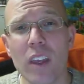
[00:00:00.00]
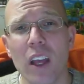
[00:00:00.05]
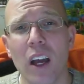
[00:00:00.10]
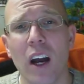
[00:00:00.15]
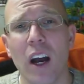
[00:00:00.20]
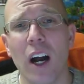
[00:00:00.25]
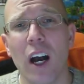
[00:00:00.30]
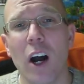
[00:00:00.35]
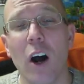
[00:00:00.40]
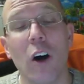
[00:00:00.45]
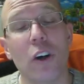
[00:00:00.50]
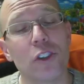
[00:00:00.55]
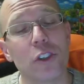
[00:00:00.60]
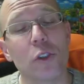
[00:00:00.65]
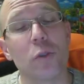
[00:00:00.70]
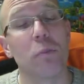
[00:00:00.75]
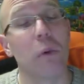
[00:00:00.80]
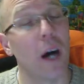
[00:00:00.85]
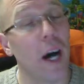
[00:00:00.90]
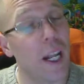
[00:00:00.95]

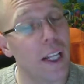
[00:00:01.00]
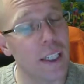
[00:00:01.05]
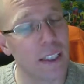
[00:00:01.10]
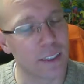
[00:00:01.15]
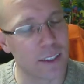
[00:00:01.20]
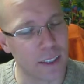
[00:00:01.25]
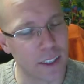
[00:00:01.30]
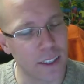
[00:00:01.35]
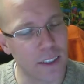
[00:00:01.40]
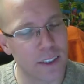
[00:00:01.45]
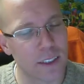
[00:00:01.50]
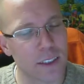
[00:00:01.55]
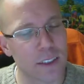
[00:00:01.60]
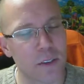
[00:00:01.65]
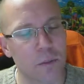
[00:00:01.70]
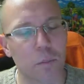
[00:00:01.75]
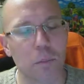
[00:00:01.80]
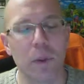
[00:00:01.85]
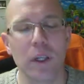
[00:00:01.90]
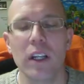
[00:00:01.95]
Also politics,
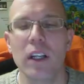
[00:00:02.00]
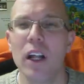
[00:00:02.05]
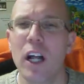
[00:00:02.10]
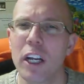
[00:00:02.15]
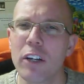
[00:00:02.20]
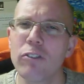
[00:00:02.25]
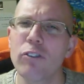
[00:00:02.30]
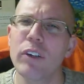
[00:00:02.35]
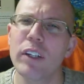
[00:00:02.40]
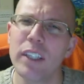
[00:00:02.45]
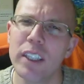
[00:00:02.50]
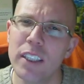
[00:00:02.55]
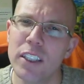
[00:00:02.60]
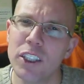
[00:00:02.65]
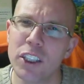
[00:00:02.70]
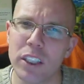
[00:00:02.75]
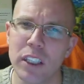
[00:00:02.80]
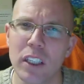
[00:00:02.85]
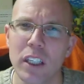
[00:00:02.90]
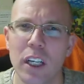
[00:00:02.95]
but a lot of
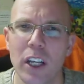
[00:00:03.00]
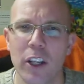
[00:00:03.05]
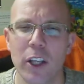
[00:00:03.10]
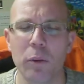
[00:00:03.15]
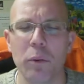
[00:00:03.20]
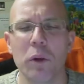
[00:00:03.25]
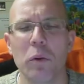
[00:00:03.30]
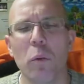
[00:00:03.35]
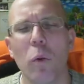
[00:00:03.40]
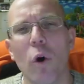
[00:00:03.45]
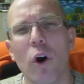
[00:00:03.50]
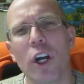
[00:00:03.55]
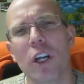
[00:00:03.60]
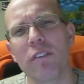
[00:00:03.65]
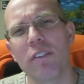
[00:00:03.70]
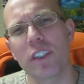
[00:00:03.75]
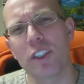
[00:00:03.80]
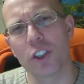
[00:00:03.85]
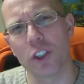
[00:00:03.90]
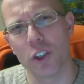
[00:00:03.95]
religion. The reward
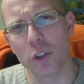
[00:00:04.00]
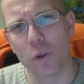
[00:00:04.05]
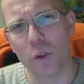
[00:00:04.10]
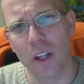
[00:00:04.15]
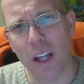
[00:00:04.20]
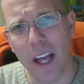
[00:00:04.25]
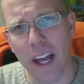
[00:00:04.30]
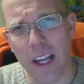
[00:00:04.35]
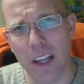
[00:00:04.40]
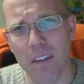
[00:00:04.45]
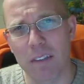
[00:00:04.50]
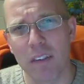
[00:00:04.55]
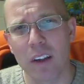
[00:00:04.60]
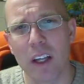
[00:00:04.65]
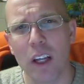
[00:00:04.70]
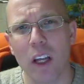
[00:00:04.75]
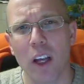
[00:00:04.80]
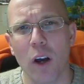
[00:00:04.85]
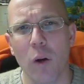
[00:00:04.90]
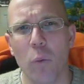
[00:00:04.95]
of eternal life.
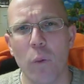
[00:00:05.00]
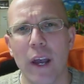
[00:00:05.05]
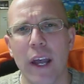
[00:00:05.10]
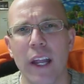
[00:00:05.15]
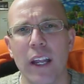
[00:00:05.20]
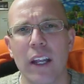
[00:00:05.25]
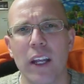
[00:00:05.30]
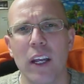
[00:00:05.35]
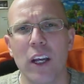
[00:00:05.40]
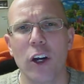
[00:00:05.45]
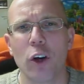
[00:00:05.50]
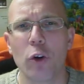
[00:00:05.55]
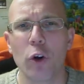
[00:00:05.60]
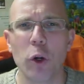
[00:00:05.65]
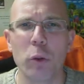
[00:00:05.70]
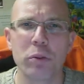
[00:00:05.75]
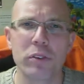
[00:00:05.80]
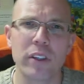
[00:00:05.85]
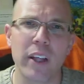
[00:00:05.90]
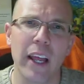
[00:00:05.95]
When
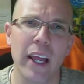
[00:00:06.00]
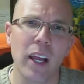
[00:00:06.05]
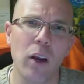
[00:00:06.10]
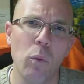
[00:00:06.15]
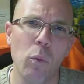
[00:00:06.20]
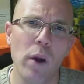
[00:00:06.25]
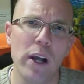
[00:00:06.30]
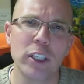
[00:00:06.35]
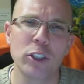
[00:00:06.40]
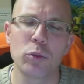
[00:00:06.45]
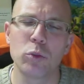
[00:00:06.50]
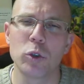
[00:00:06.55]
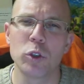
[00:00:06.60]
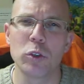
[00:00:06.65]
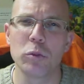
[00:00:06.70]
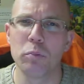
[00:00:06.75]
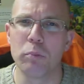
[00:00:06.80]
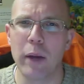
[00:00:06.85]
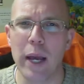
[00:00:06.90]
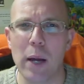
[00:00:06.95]
groups like
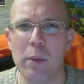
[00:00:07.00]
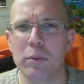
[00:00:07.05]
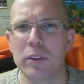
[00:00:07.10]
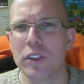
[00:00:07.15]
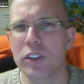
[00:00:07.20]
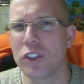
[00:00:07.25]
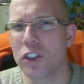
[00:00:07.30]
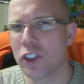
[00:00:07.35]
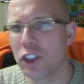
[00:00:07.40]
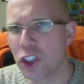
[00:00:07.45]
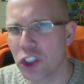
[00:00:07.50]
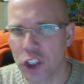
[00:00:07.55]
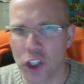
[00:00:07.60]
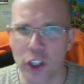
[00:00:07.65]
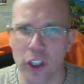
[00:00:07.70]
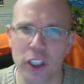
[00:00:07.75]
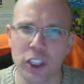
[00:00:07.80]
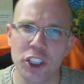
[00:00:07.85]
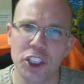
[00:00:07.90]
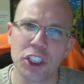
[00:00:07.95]
Westworld Baptist
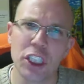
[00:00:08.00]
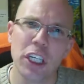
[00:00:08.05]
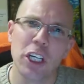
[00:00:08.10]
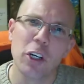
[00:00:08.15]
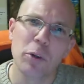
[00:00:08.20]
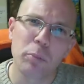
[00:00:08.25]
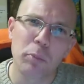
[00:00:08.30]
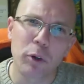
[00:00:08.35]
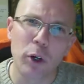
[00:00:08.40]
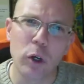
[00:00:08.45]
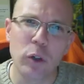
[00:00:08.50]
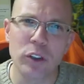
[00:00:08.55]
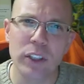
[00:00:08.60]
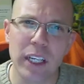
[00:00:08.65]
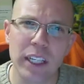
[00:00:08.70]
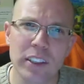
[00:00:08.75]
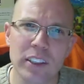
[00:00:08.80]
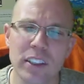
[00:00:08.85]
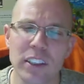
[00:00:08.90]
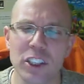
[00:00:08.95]
Church
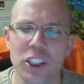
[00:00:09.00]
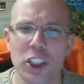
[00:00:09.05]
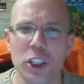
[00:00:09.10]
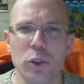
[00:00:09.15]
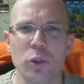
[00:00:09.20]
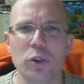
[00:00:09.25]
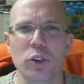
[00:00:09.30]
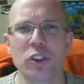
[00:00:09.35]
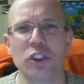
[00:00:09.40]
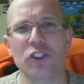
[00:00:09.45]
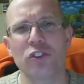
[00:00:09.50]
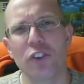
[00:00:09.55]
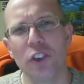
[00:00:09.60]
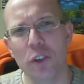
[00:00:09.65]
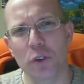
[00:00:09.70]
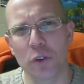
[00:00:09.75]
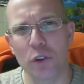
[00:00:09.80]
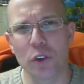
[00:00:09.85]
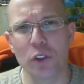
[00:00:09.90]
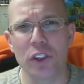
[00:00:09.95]
protest at children's
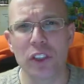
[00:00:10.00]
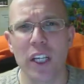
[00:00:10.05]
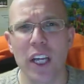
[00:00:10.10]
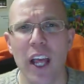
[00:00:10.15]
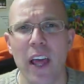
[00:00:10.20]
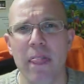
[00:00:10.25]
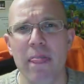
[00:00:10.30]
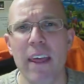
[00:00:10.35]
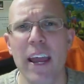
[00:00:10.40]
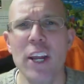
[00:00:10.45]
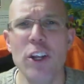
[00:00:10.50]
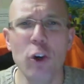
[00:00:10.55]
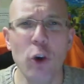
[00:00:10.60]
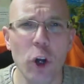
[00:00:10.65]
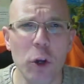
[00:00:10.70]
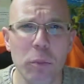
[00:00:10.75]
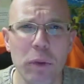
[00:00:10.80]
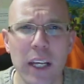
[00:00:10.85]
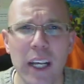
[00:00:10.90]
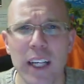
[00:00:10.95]
funerals, they do
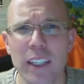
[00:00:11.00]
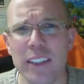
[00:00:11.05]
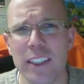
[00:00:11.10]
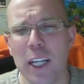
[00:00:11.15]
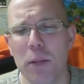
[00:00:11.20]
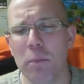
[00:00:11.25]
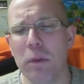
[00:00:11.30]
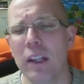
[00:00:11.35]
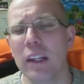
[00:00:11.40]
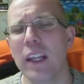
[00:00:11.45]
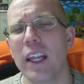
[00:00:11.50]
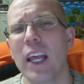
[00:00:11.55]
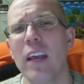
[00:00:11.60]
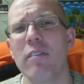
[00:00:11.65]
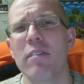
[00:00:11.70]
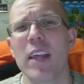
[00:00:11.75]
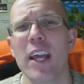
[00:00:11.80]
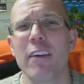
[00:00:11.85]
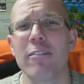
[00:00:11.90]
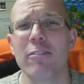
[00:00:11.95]
it because they
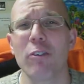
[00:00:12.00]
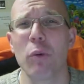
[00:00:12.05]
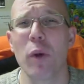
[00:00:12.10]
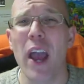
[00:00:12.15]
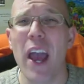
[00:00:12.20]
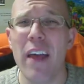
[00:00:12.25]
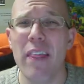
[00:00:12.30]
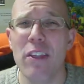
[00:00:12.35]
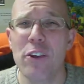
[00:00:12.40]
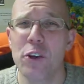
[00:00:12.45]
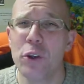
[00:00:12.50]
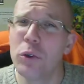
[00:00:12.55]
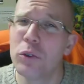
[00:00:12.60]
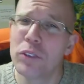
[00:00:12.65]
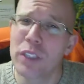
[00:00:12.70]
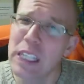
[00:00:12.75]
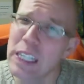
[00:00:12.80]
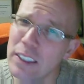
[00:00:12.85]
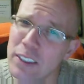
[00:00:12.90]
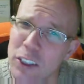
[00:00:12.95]
believe they have read the New
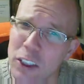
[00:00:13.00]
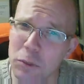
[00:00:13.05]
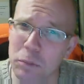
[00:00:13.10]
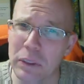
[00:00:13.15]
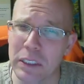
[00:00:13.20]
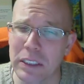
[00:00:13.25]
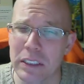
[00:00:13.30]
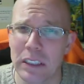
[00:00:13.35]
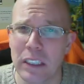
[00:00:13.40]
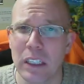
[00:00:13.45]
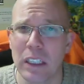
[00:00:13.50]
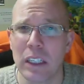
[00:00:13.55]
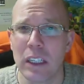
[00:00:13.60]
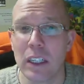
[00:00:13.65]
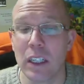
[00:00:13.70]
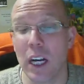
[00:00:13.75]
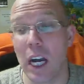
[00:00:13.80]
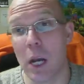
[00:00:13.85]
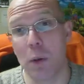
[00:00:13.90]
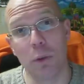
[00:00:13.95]
Testament.
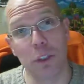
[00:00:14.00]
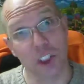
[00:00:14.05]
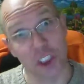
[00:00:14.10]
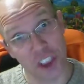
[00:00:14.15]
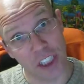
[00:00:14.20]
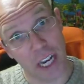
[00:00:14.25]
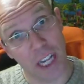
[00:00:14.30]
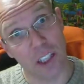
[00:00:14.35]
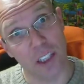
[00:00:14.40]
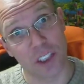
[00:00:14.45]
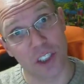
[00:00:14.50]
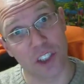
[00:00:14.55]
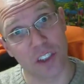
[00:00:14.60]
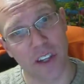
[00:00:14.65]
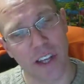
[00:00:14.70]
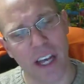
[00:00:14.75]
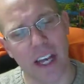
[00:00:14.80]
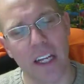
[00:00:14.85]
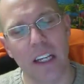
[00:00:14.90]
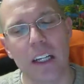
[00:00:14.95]
I would challenge
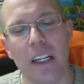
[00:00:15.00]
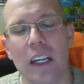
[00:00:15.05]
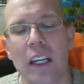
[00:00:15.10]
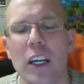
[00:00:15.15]
that.